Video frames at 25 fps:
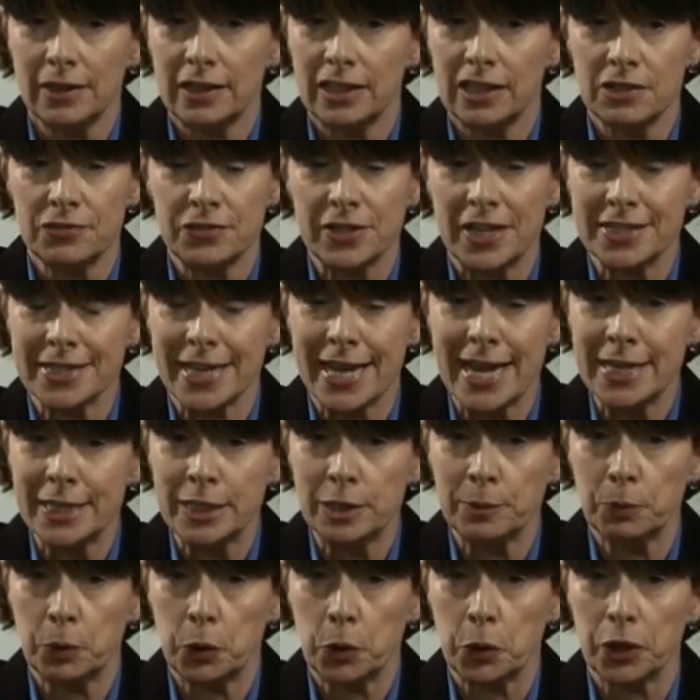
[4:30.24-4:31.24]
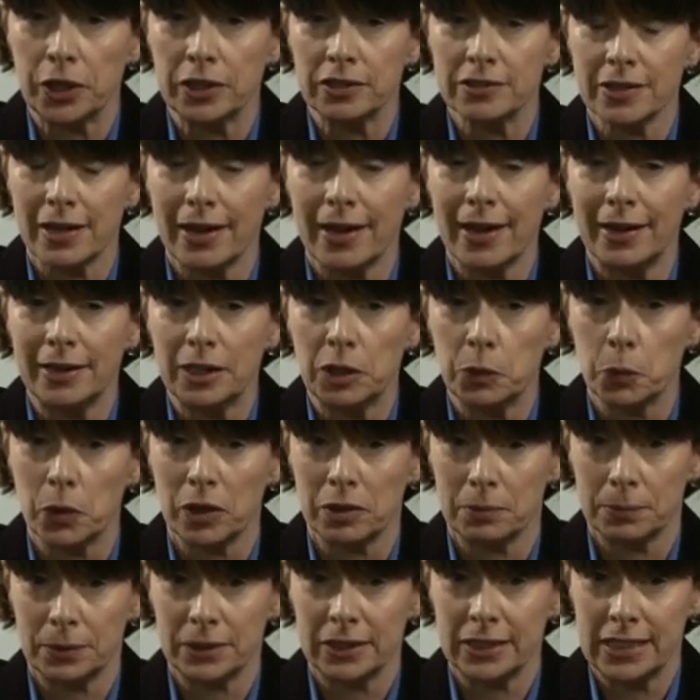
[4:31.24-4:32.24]
If at any point
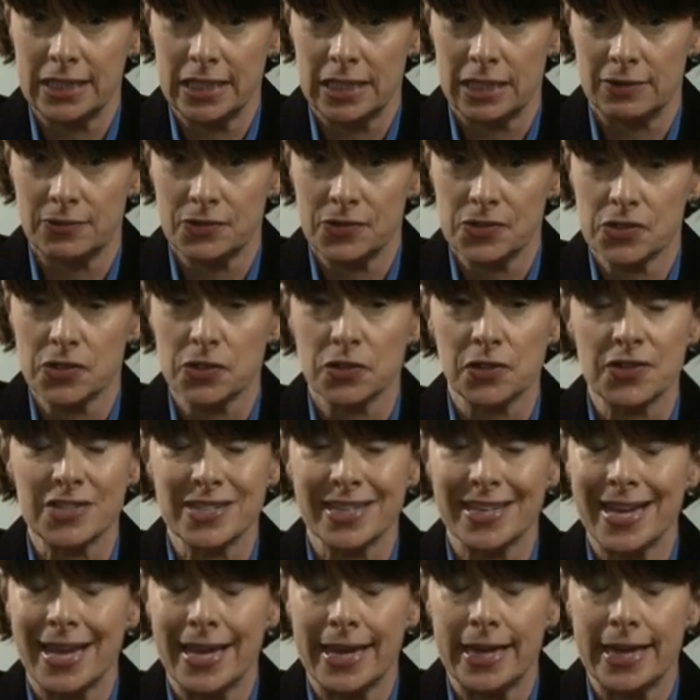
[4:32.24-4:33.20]
anyone believes there is